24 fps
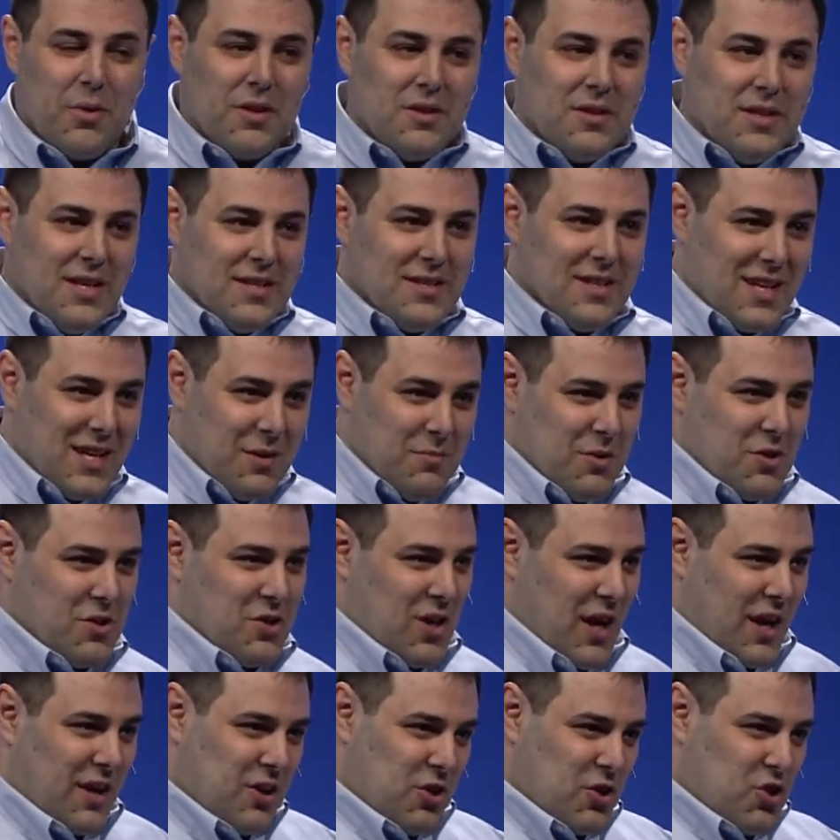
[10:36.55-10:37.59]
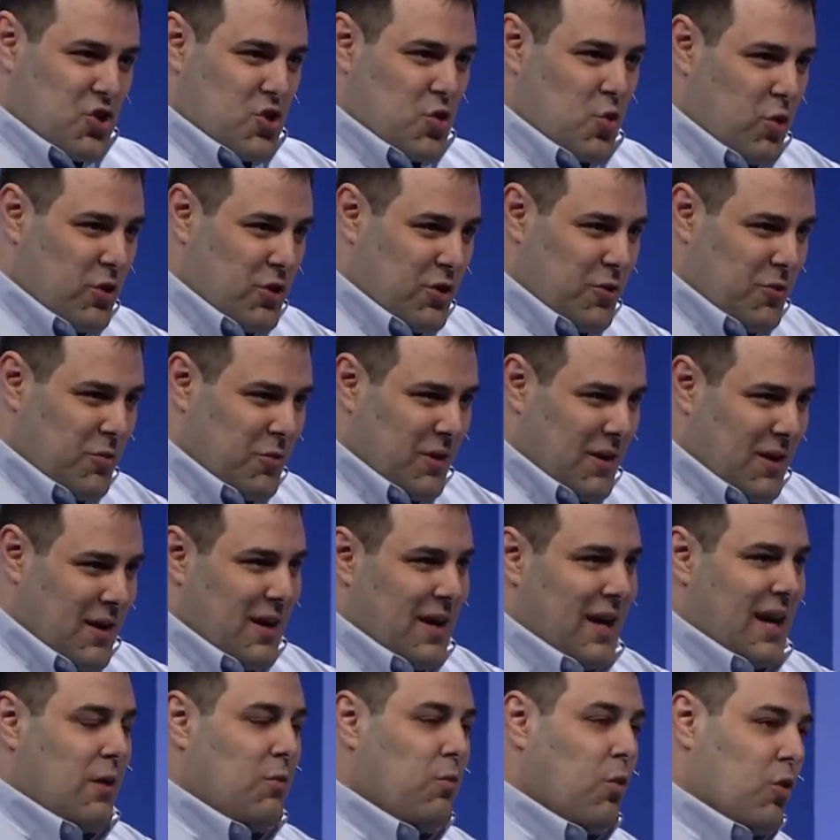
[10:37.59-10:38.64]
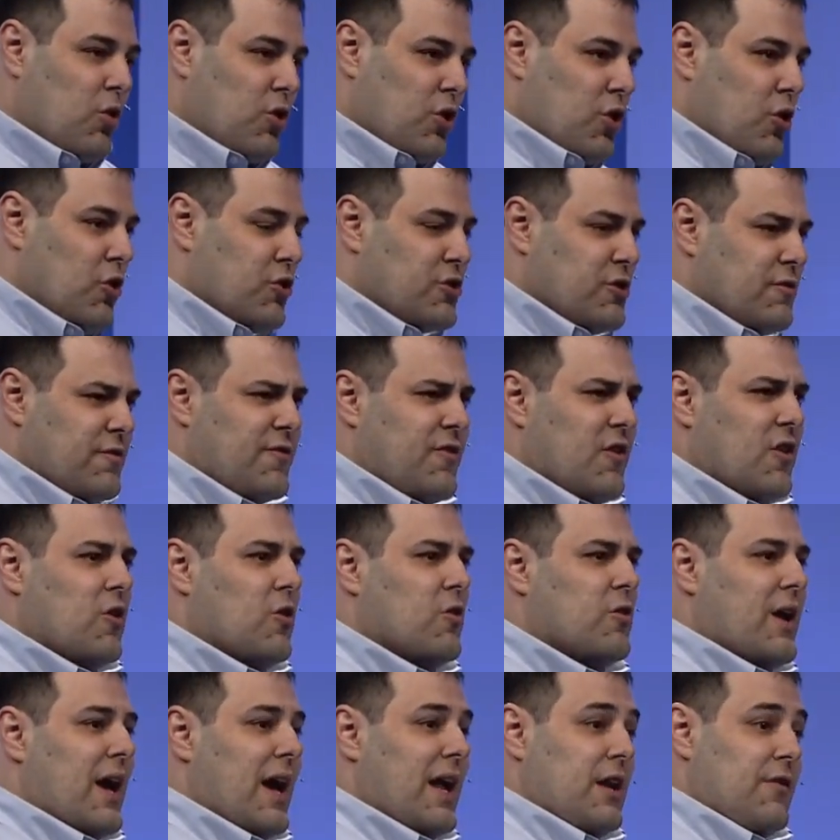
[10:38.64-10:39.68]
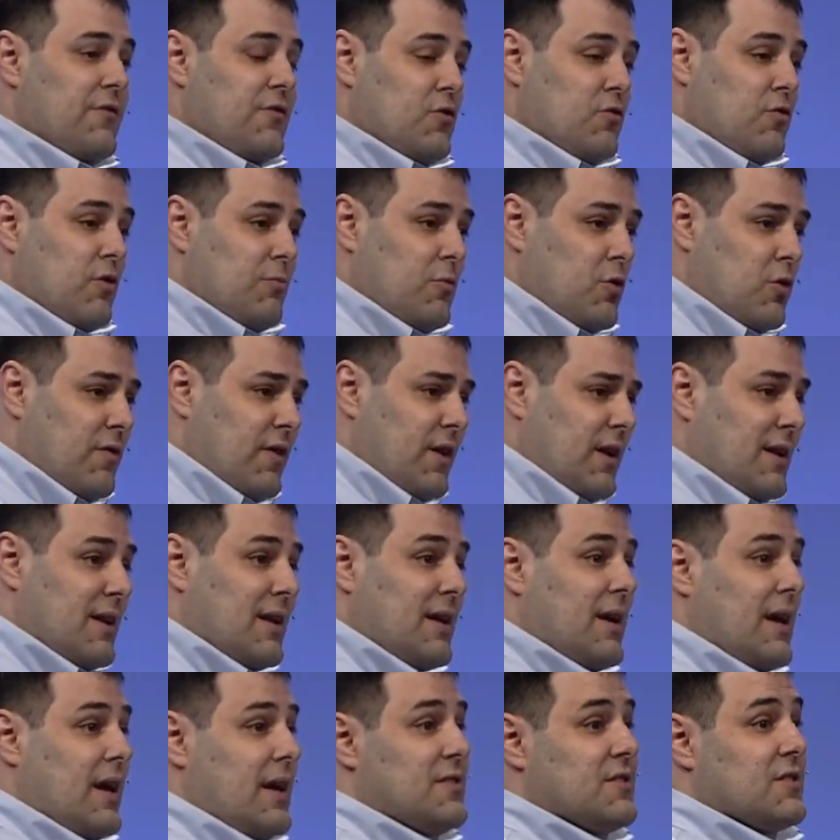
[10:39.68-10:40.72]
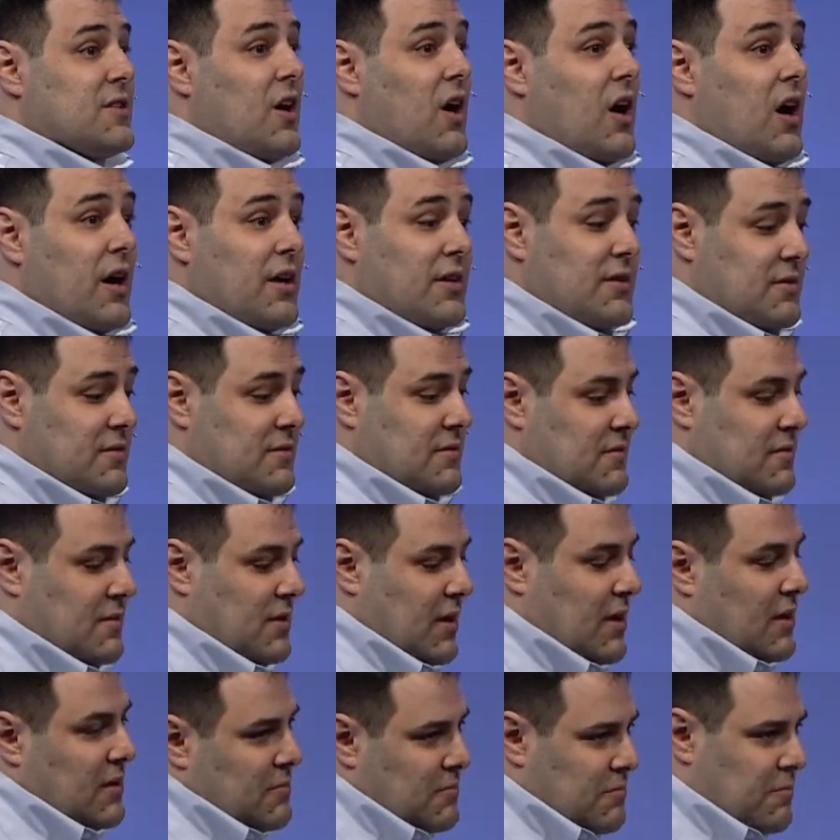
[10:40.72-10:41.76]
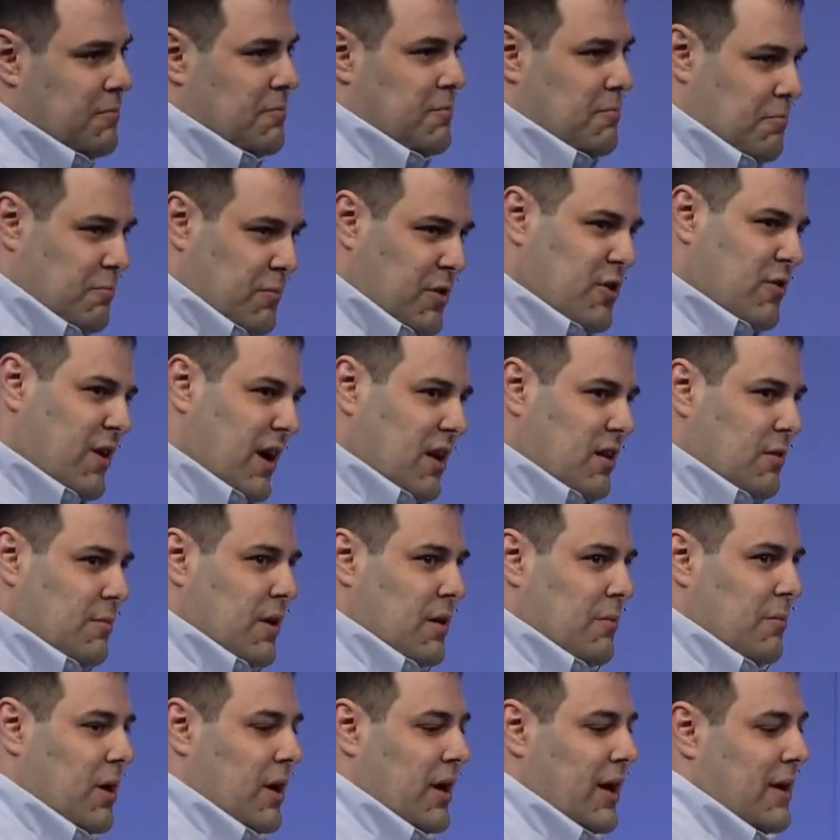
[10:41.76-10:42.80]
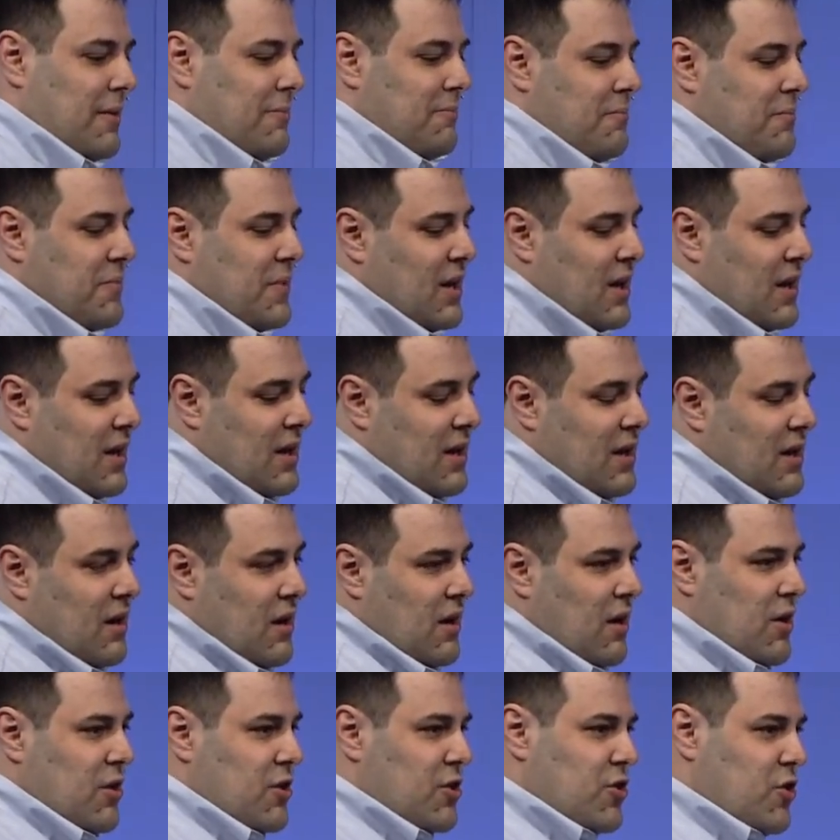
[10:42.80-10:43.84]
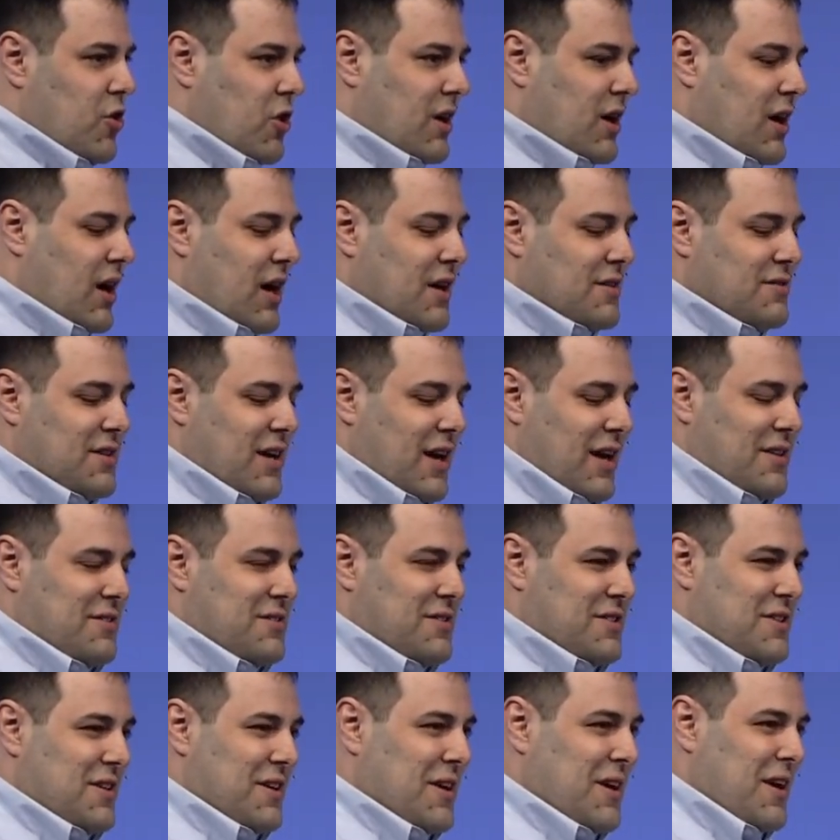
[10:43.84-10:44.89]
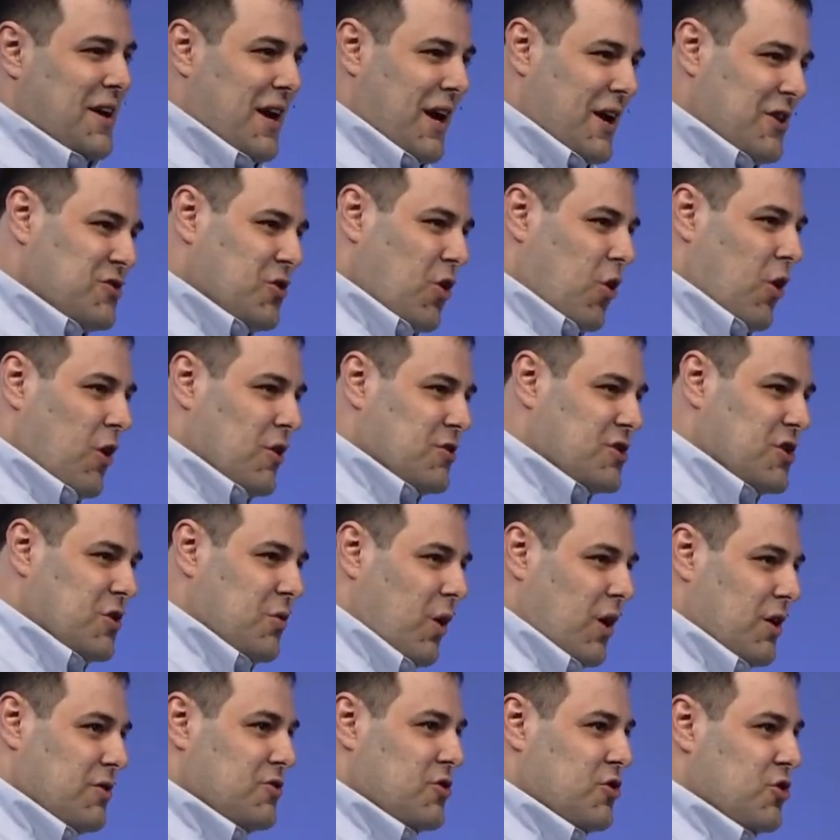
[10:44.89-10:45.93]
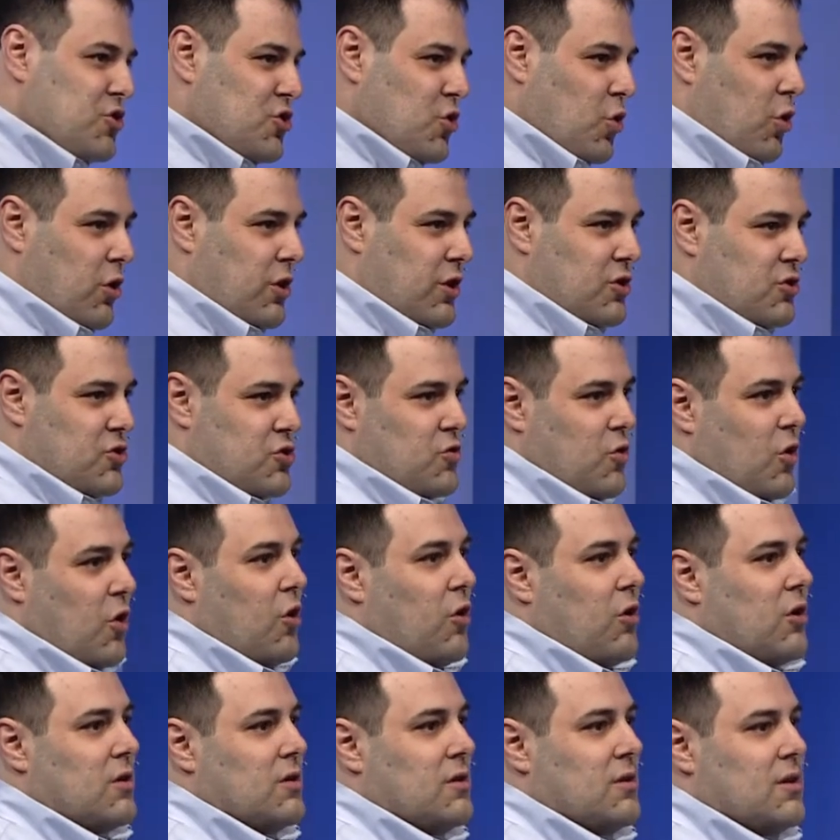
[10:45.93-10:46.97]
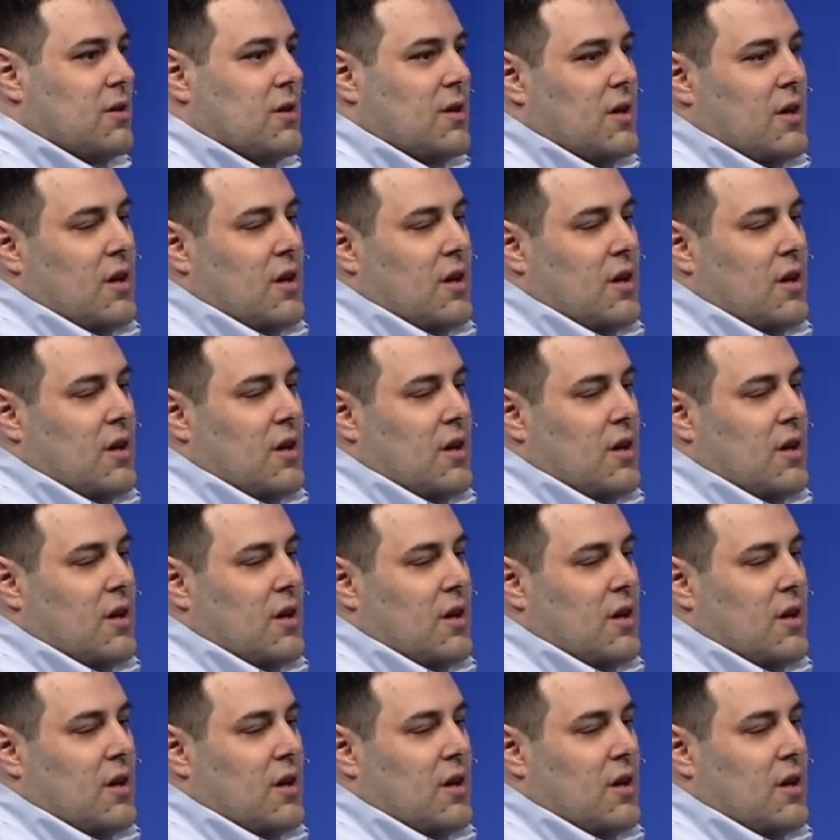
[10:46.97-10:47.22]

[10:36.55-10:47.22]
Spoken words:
But at least I can assure you it won't hurt your phone, and if you remove it, it's gone. But you're out a little bit of money. Your content is also under your control.